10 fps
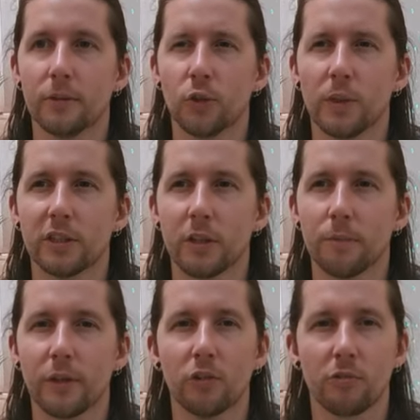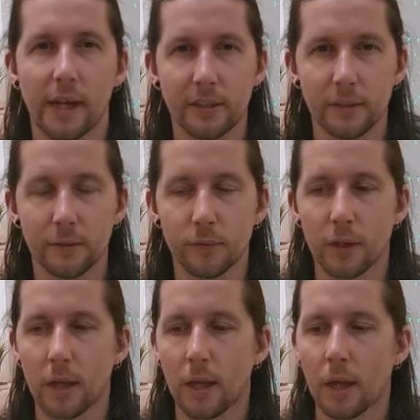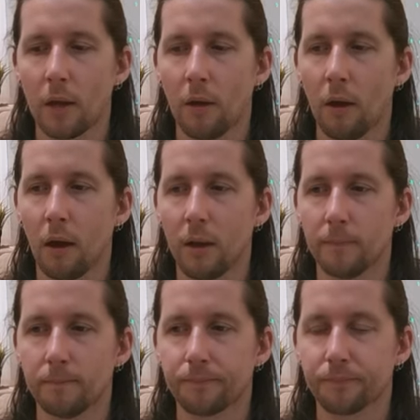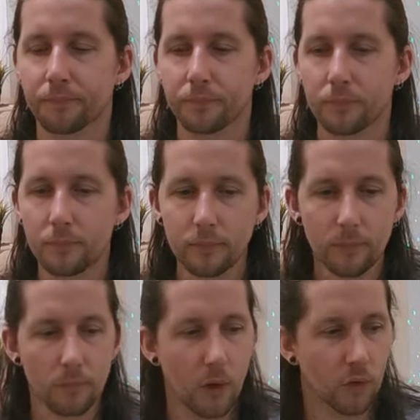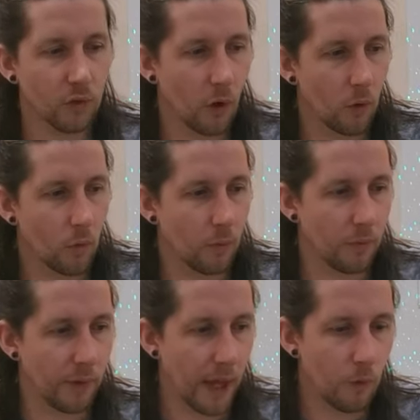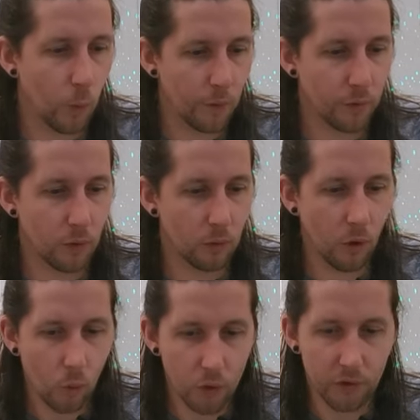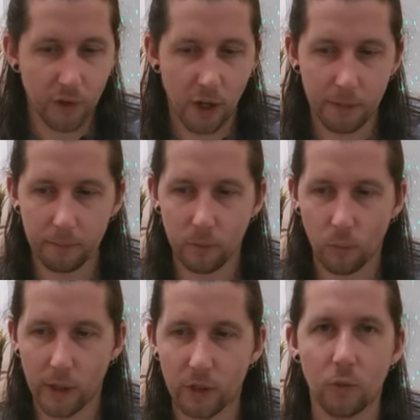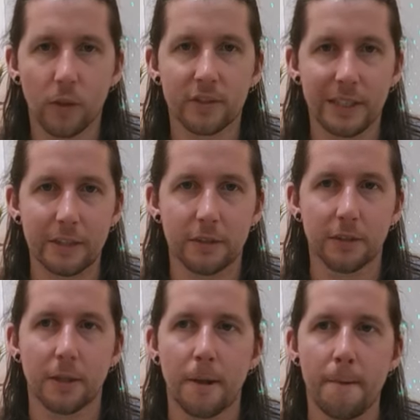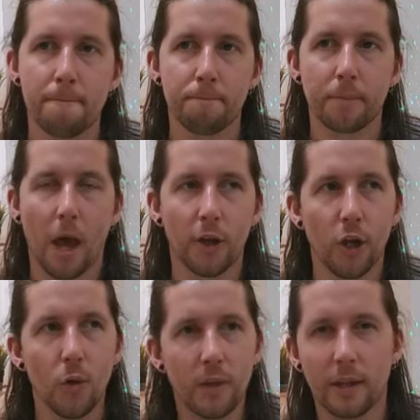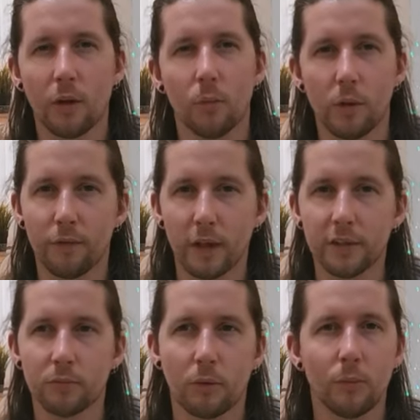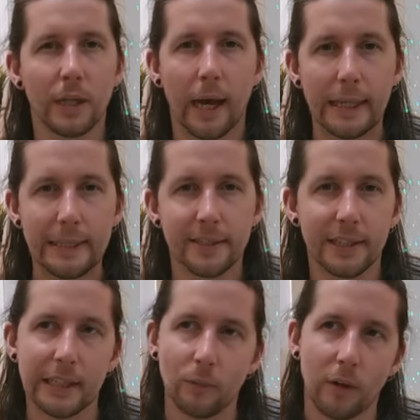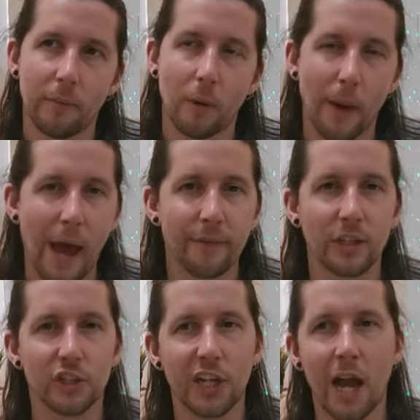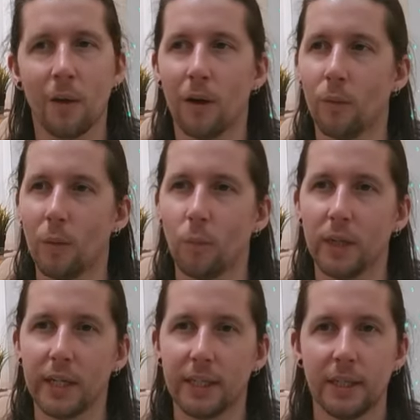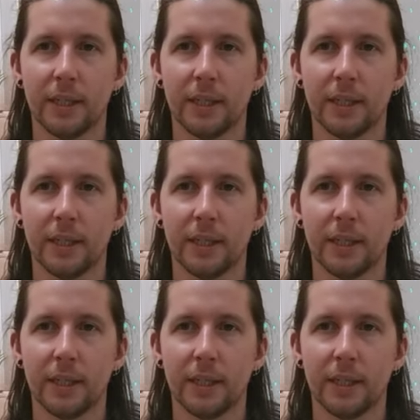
doing something creative. So they are with you, not all the time, but when you assist. I know they're not with us when we are eating, when we're having a shower, when we're